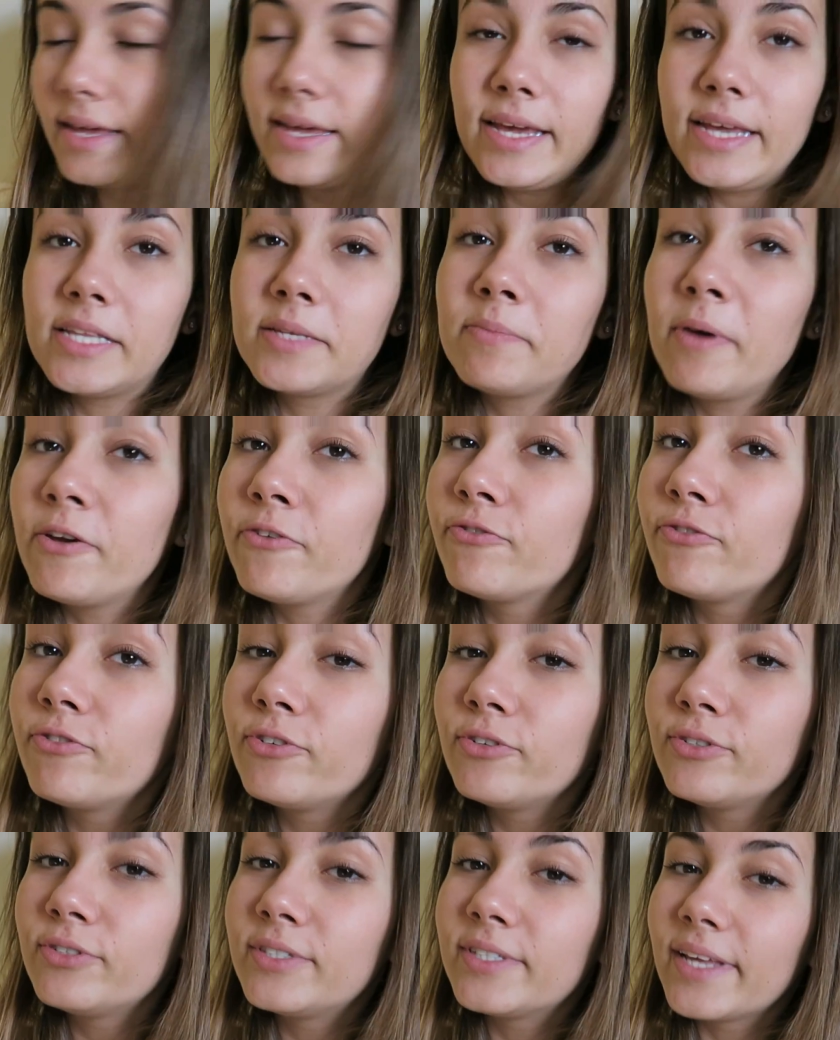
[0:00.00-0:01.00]
Eat my
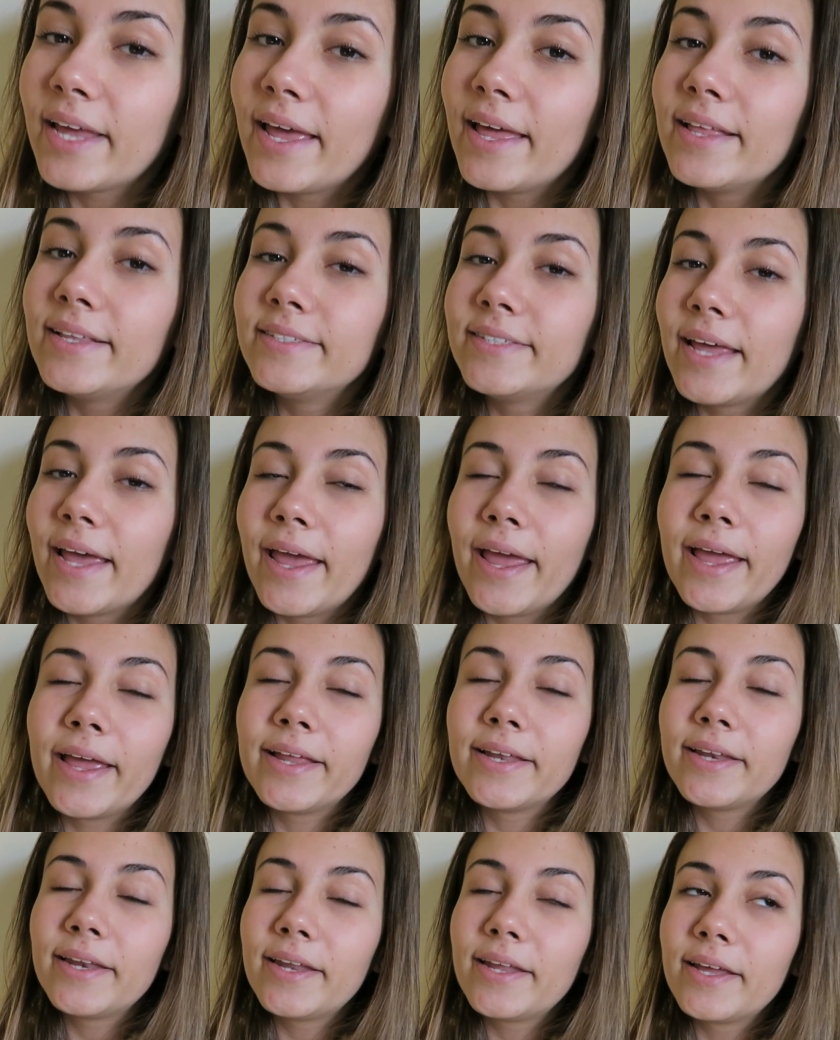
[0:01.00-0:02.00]
food and
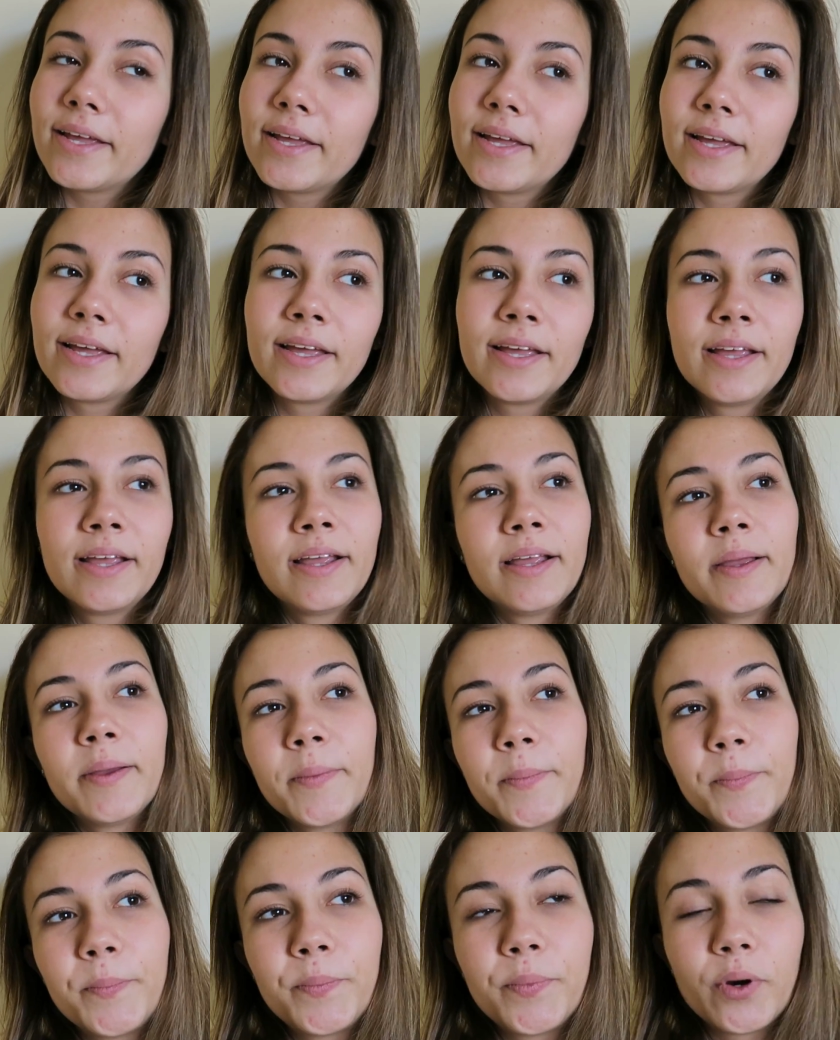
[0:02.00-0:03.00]
then
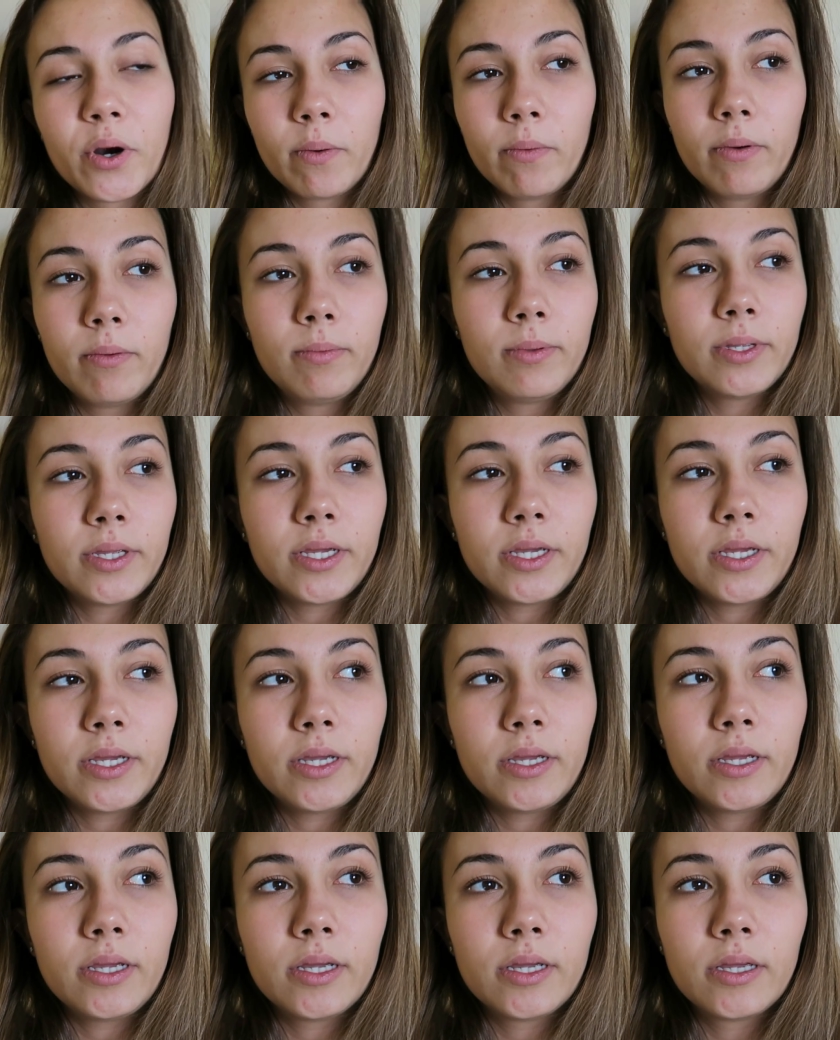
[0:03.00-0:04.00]

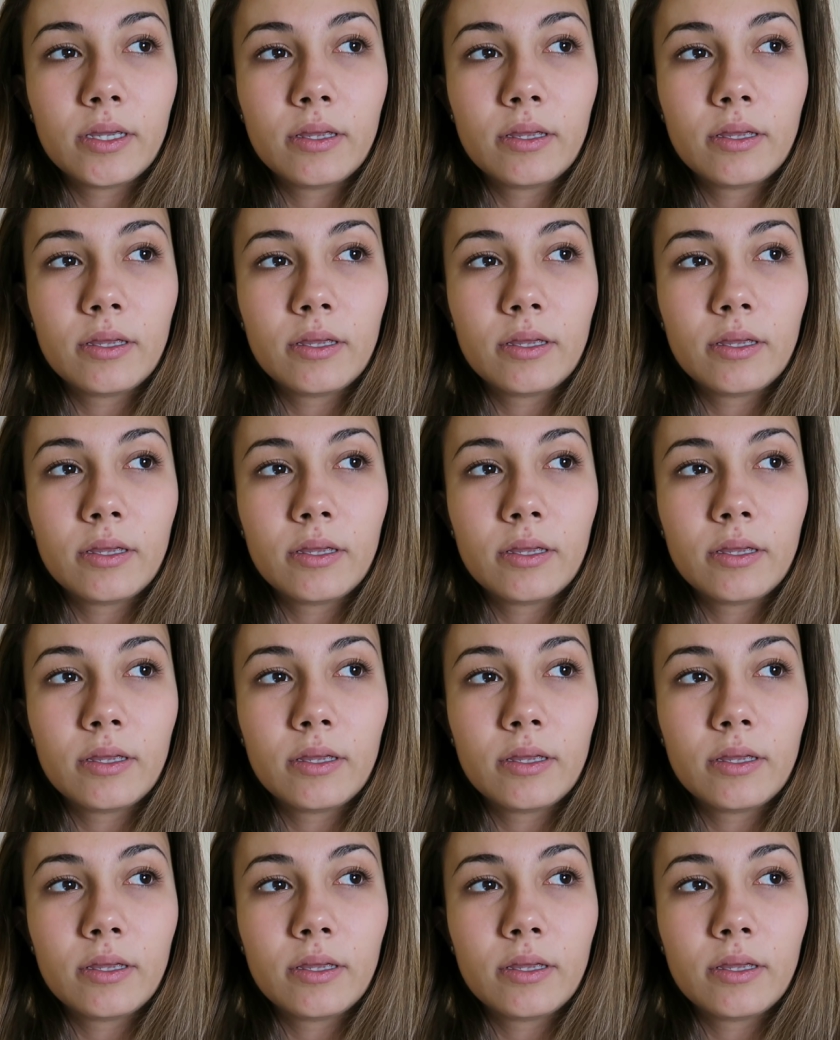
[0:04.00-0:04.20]
probably